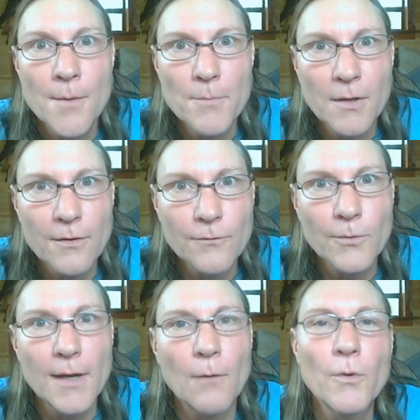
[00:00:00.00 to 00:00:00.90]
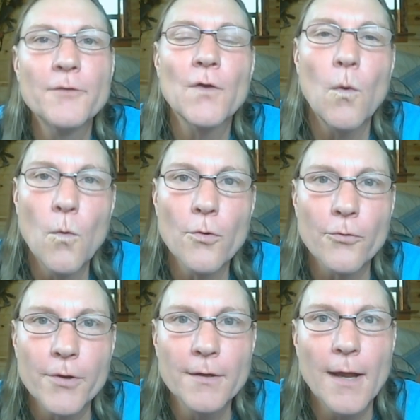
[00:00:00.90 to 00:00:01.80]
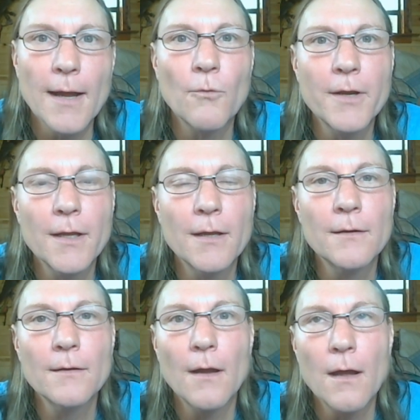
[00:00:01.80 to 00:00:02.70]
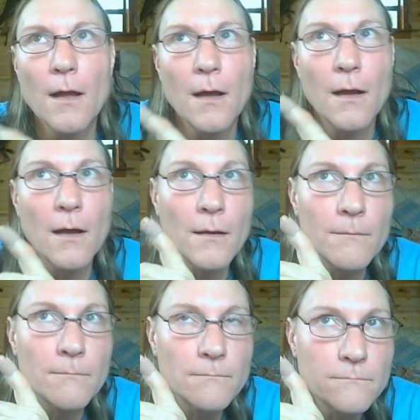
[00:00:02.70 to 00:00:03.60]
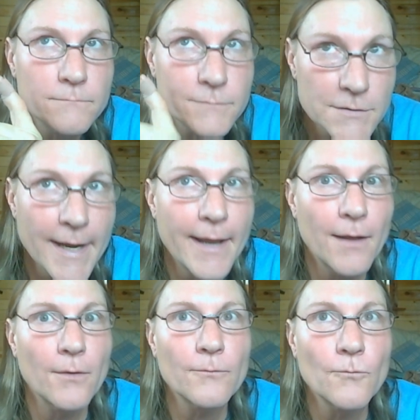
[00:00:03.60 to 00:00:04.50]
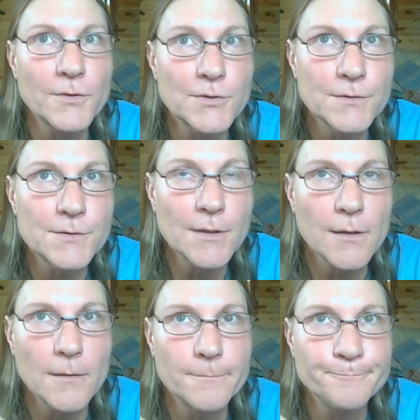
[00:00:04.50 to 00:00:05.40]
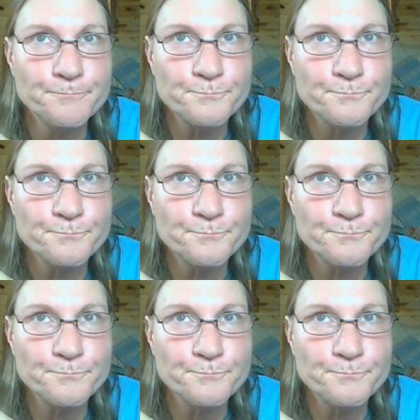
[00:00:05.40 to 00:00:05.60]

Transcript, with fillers: Because when I went to order it, I went in uh, town, which is um,